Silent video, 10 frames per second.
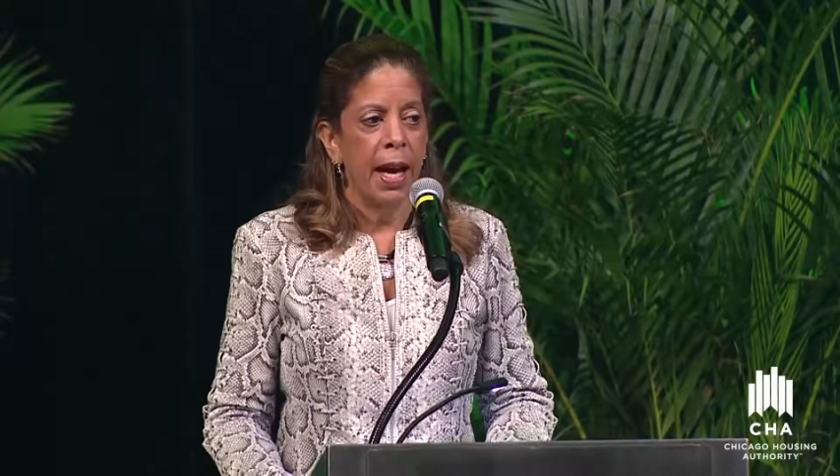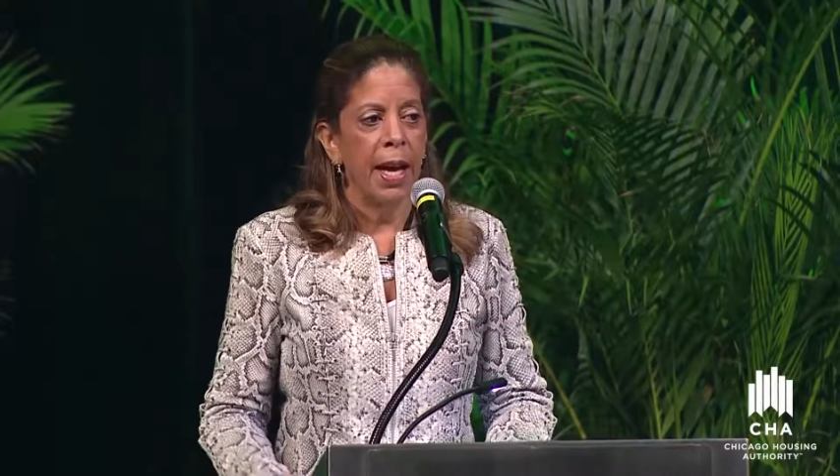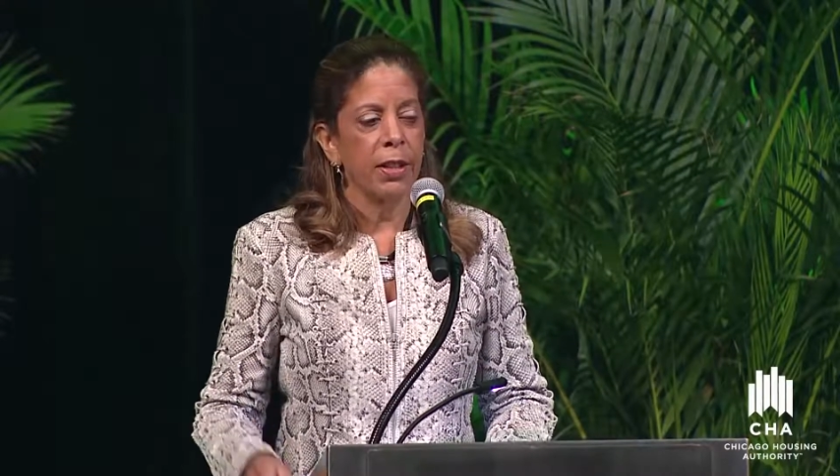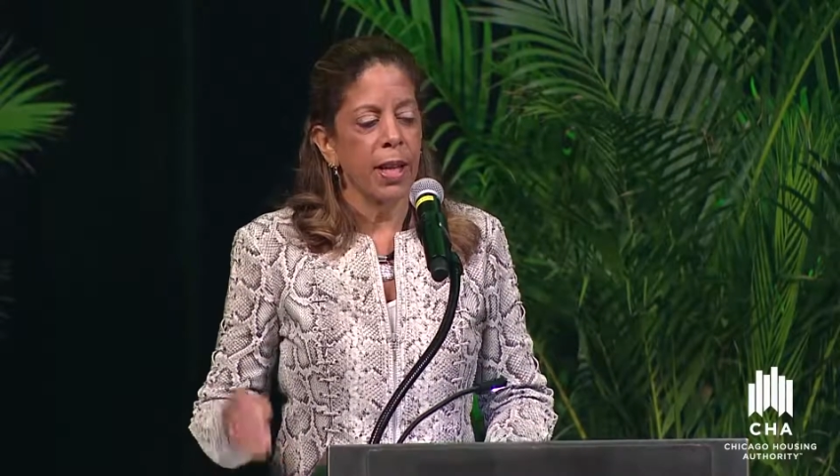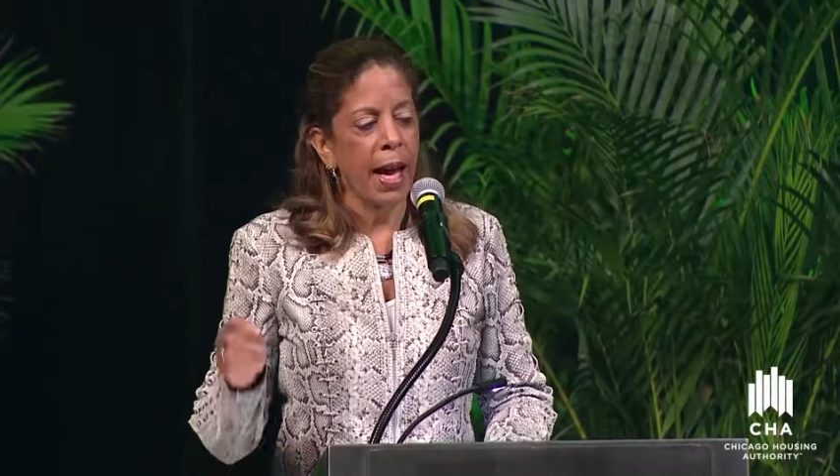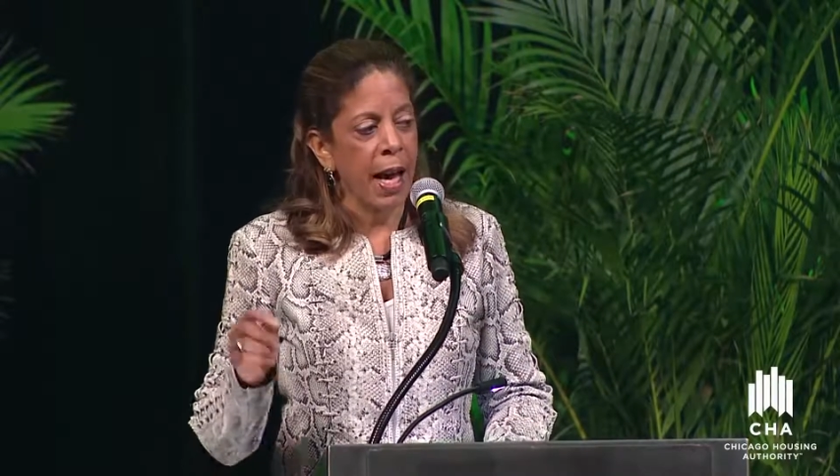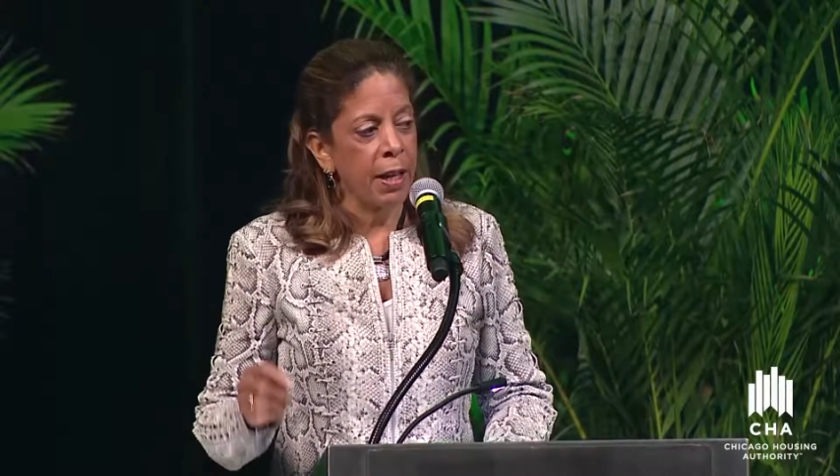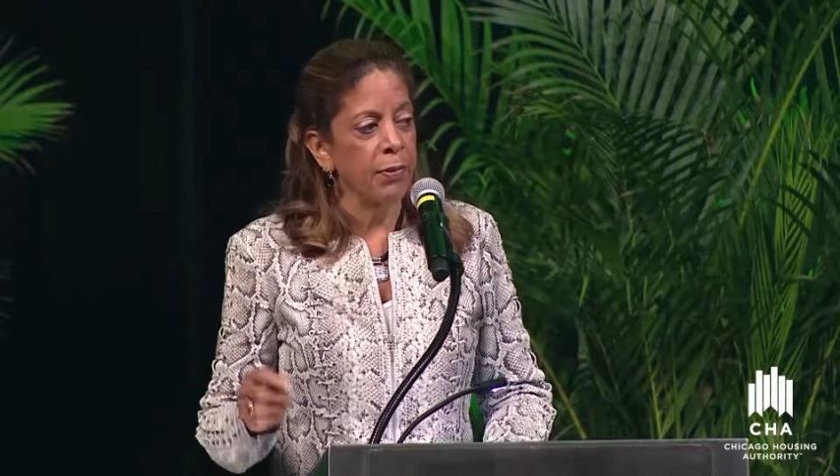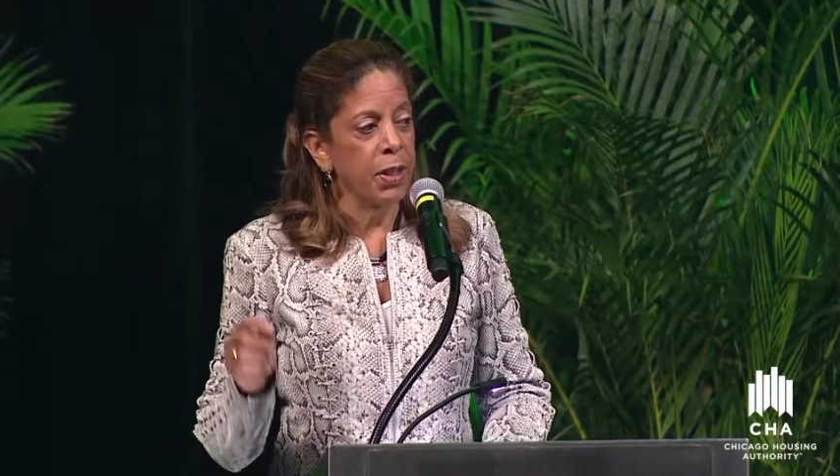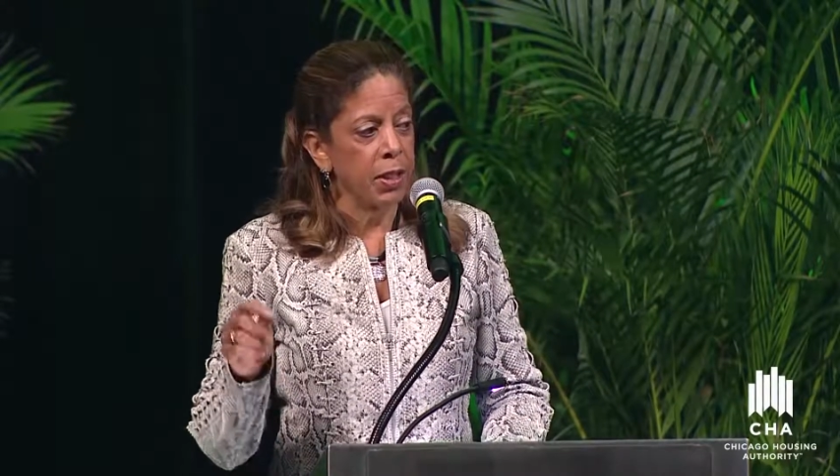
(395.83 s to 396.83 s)

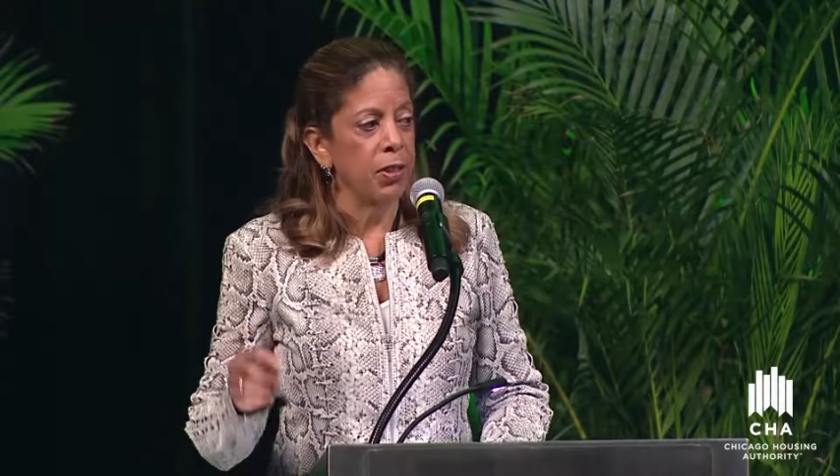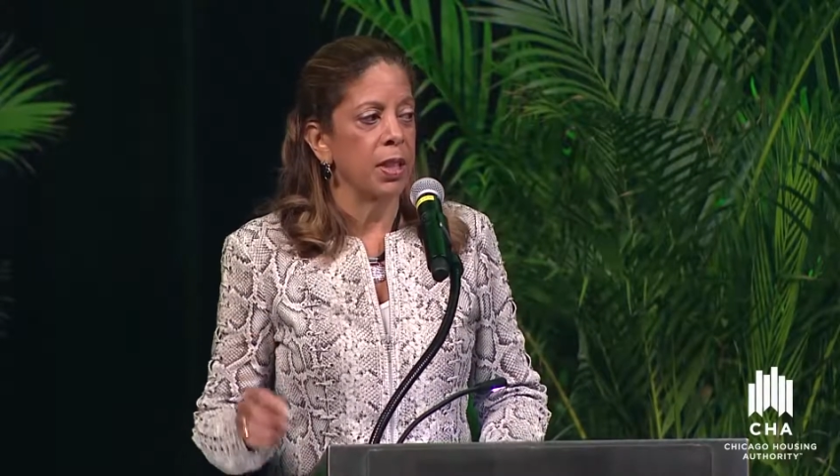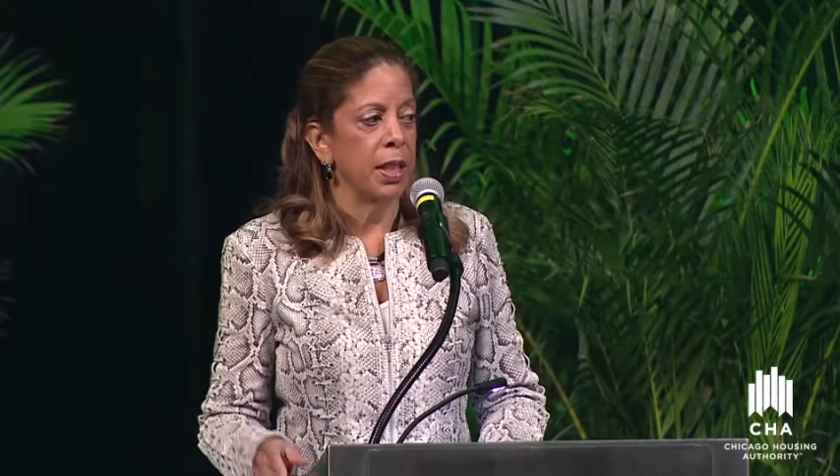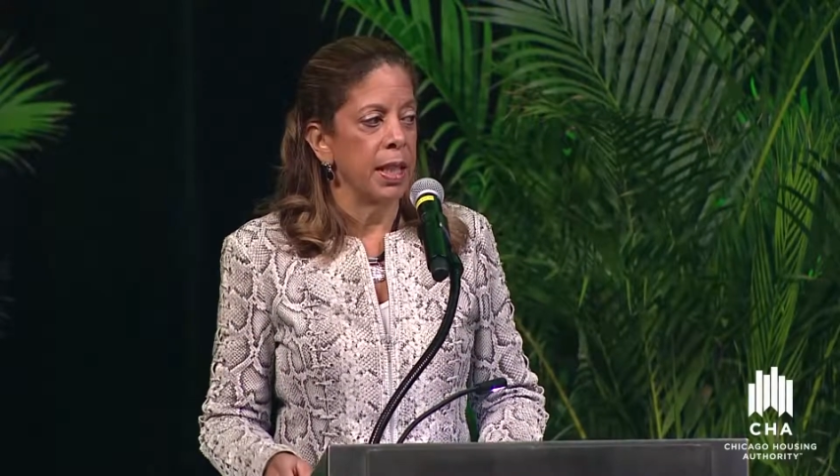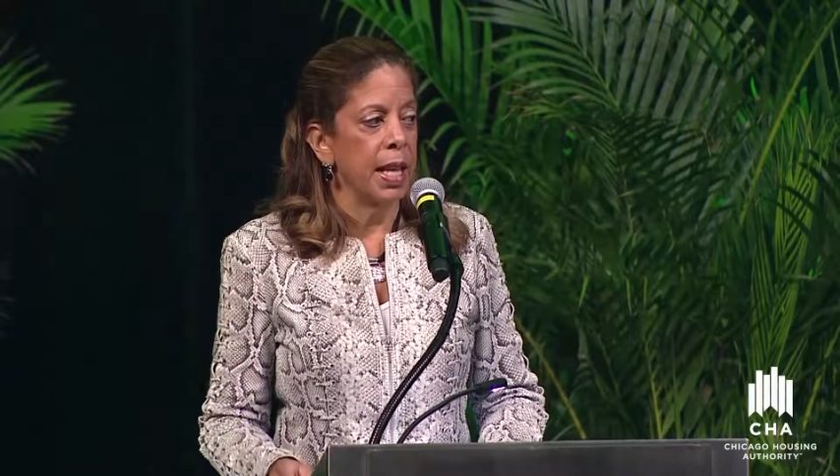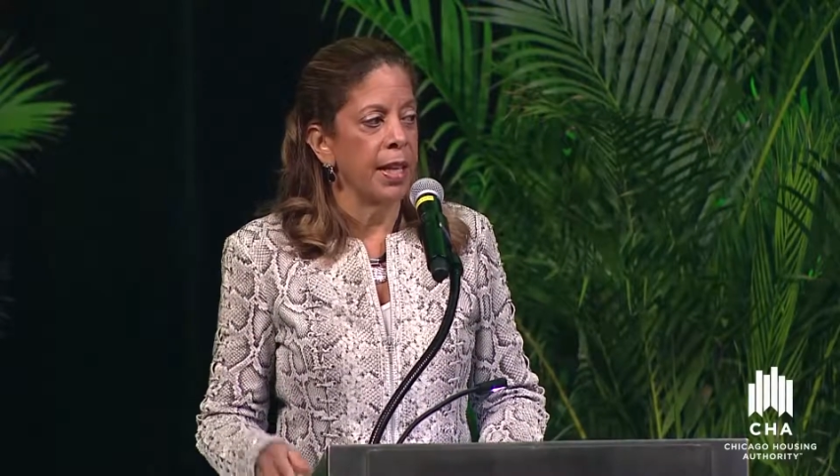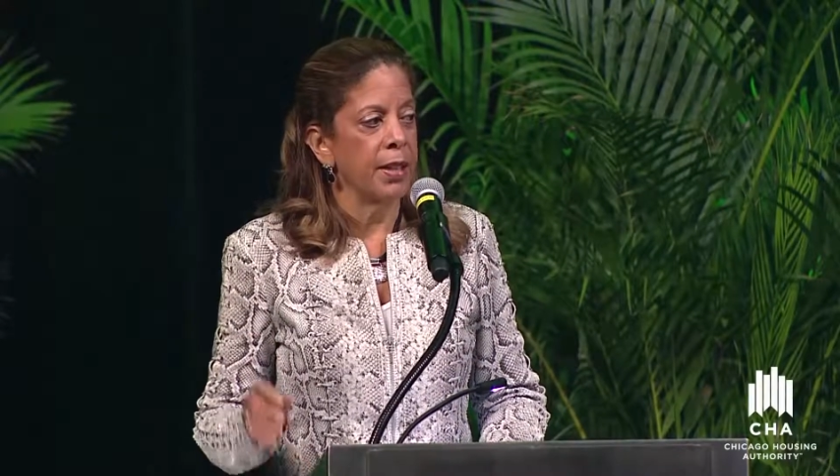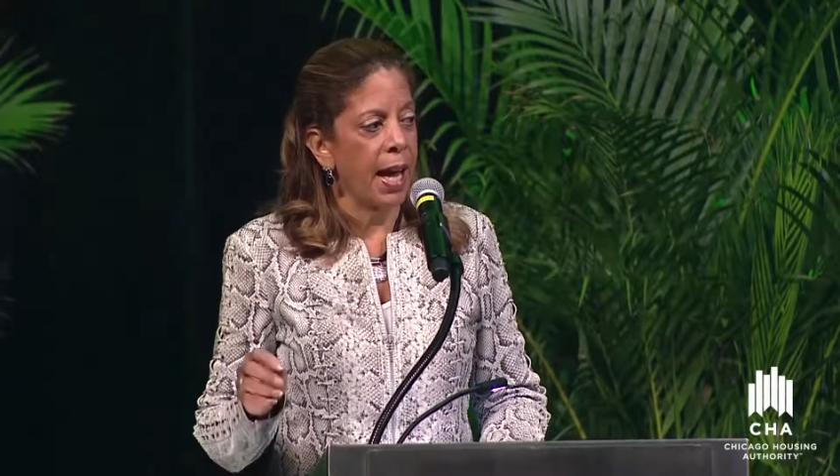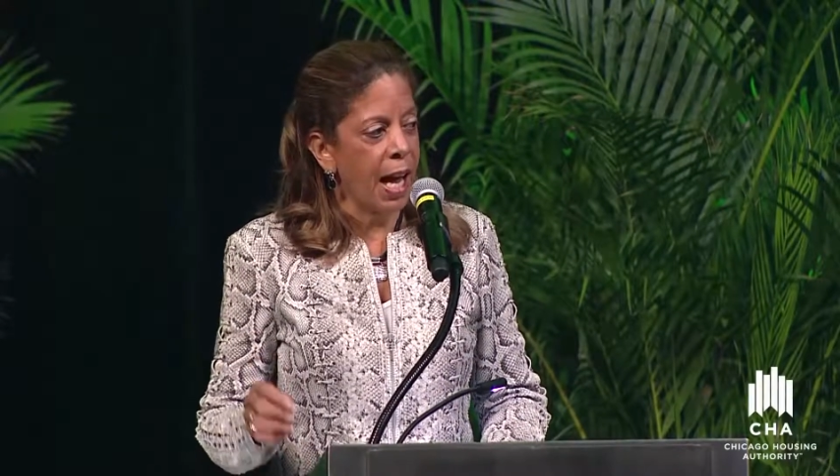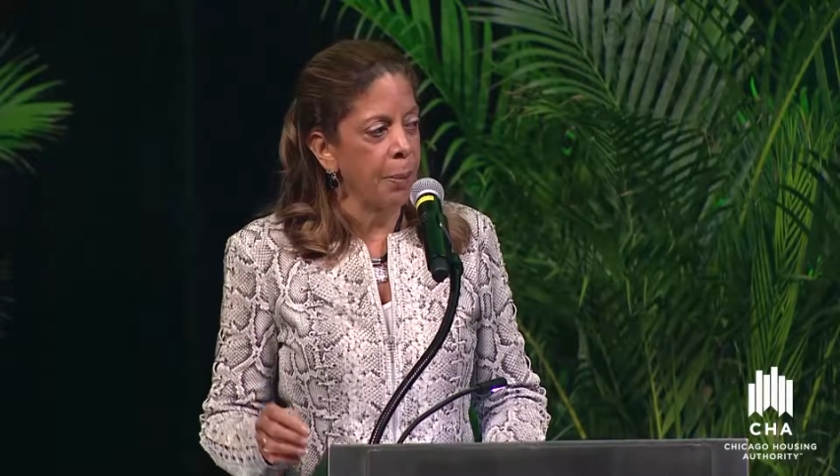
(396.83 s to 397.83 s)
of this city has
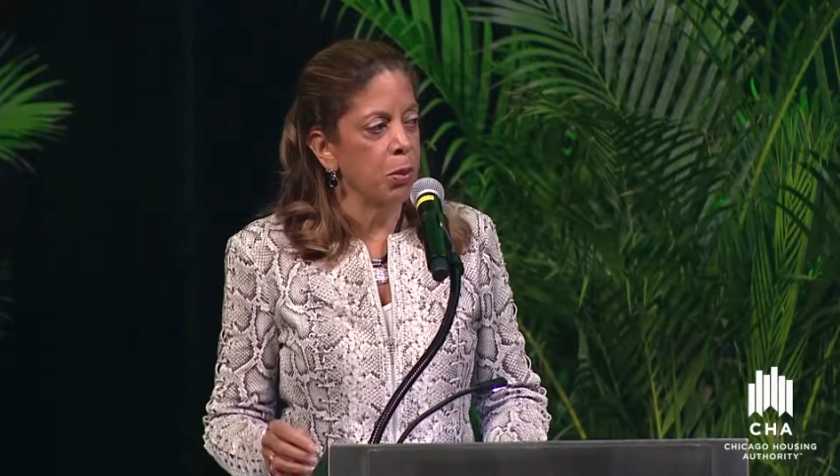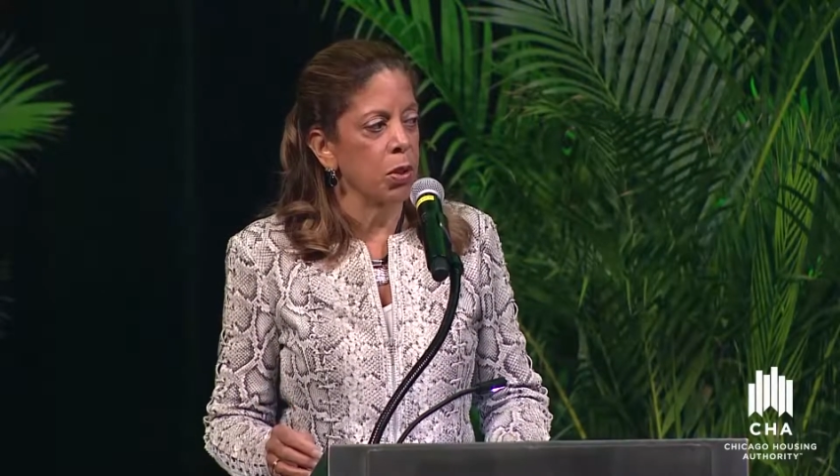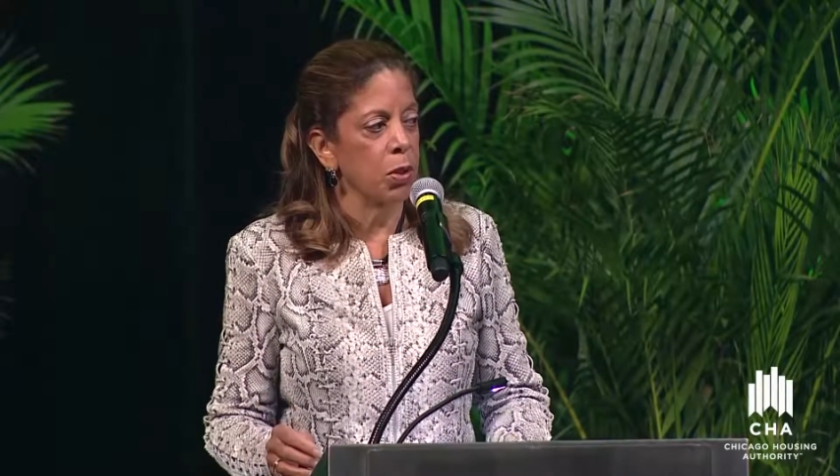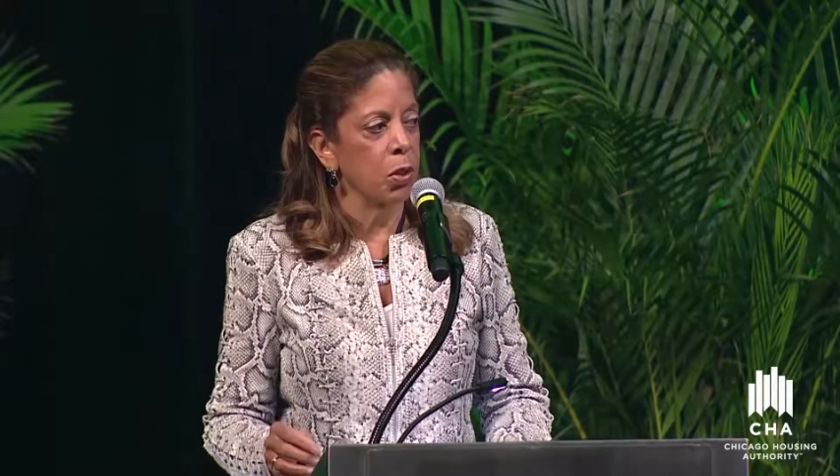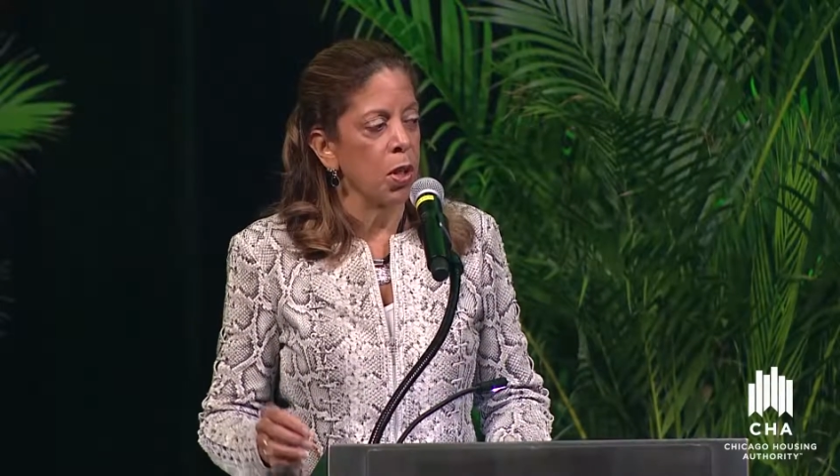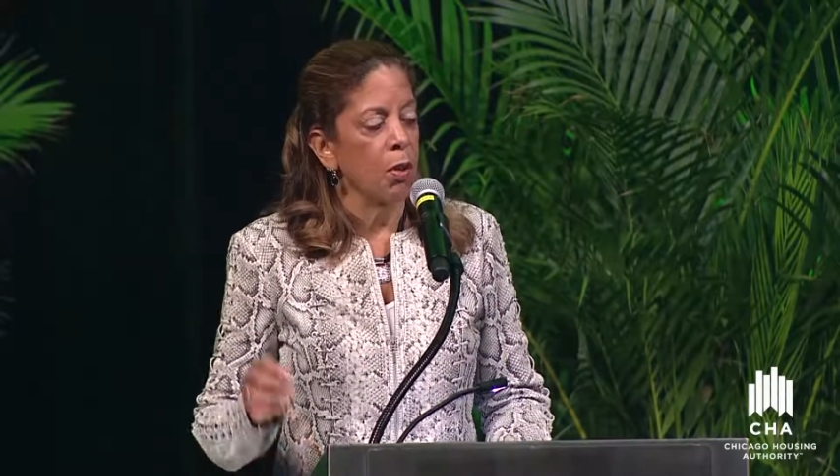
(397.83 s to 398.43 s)
options